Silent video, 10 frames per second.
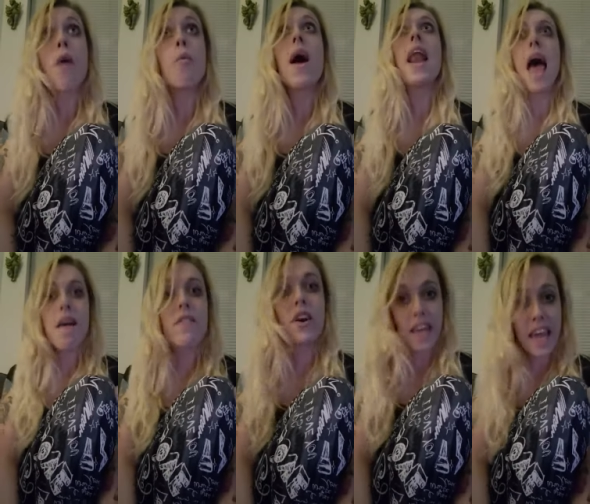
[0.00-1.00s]

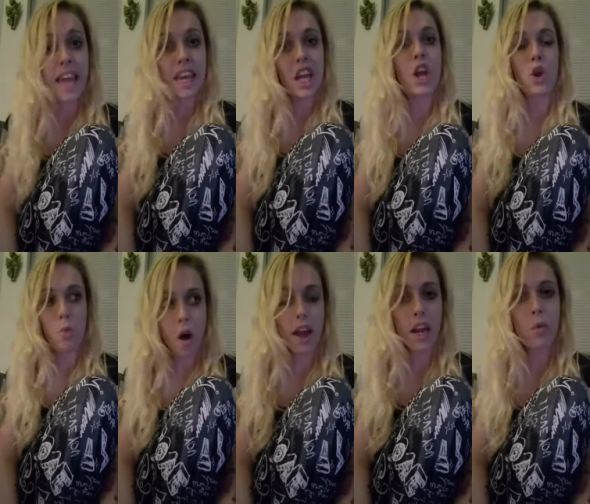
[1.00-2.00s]
whatever candy you
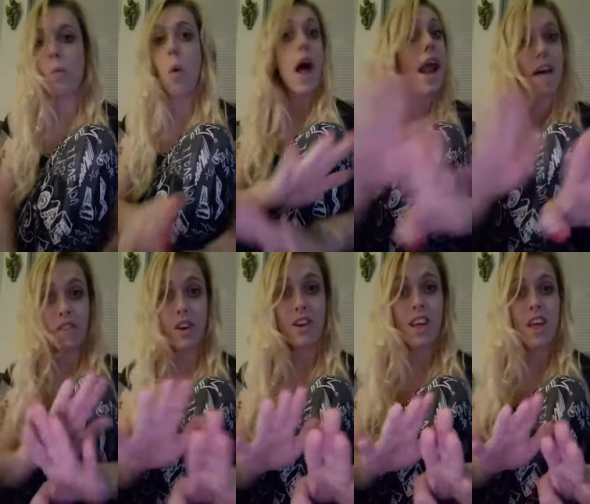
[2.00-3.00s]
wanted,
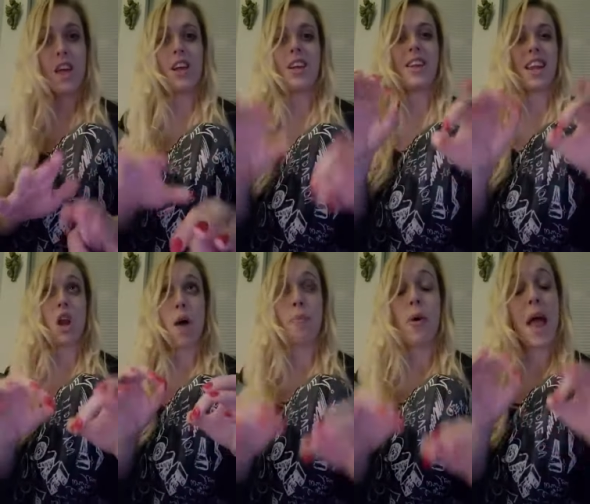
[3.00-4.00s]
whatever. Did
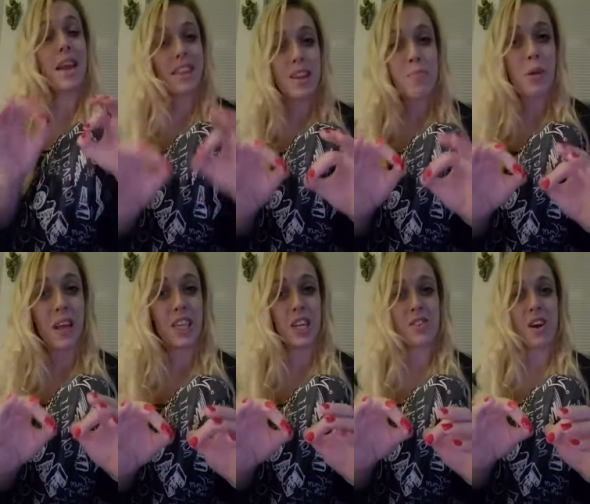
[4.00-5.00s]
not put any
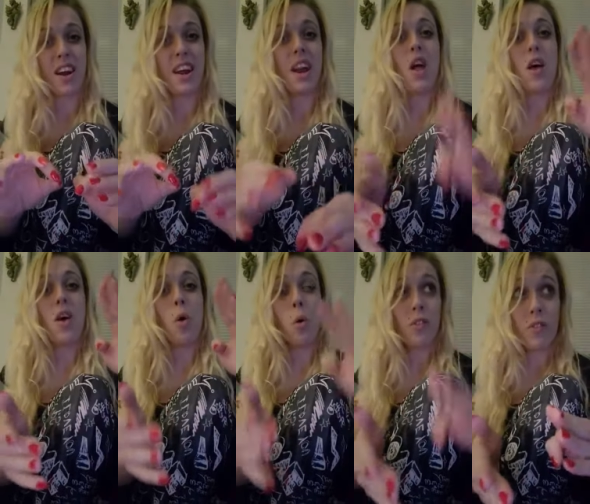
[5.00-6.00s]
stipulations on it
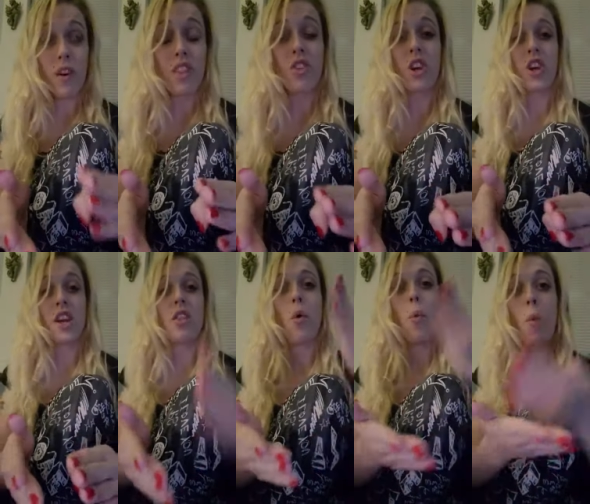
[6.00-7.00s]
or restrictions,
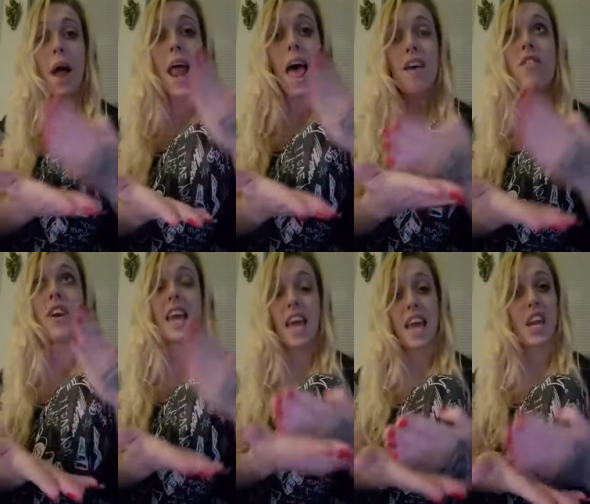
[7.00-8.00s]
whatever
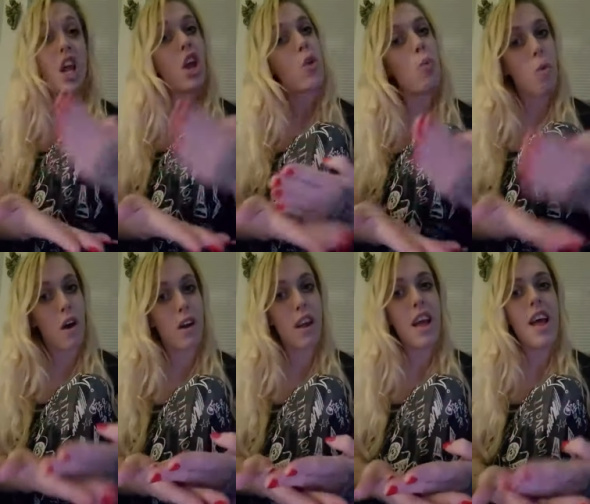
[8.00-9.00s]
candy you want.
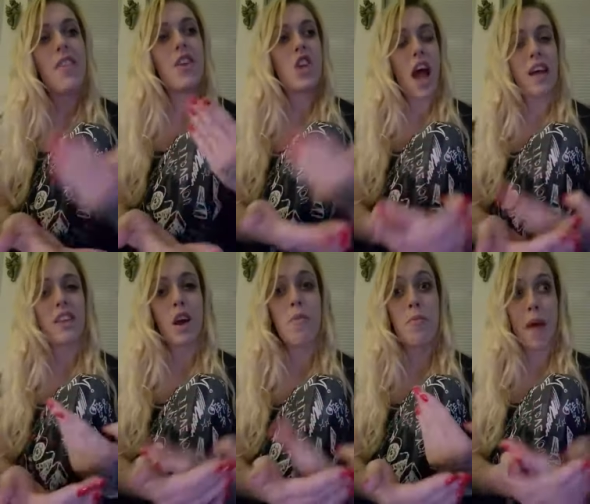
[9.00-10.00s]
The child
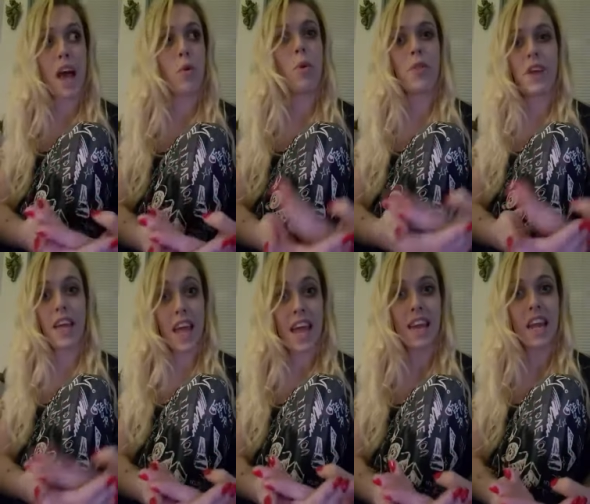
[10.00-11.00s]
comes back with the
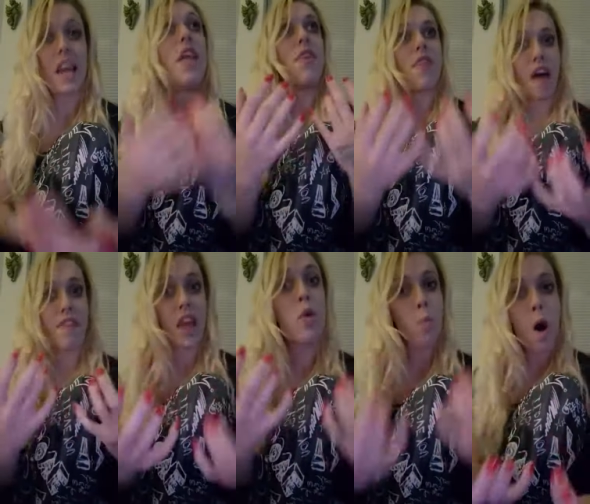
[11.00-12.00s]
candy that
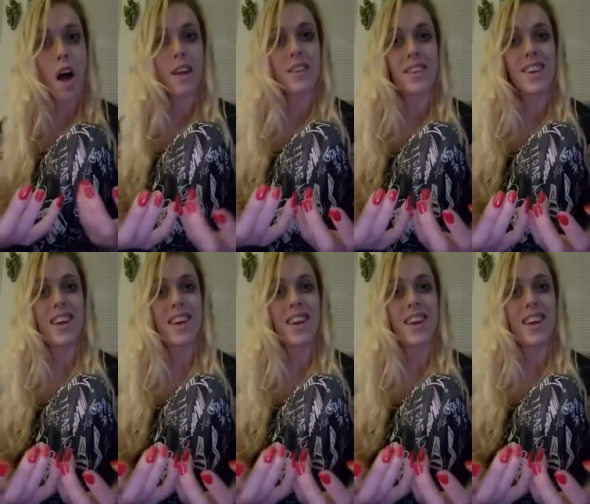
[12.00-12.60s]
they want